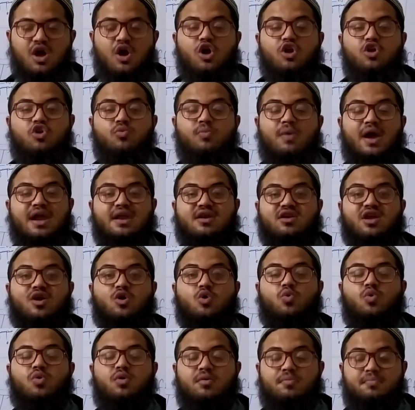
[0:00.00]
or you might
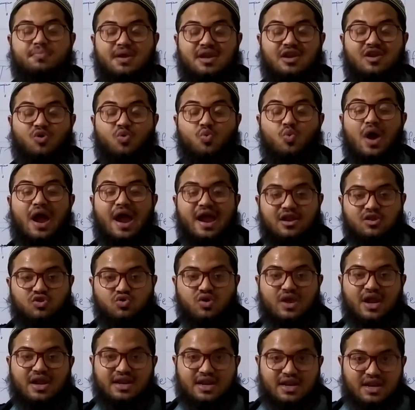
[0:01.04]
be required
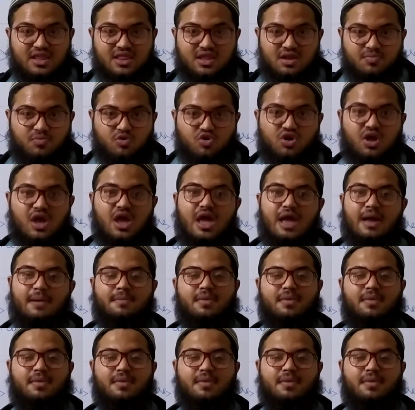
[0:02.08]
to get another book.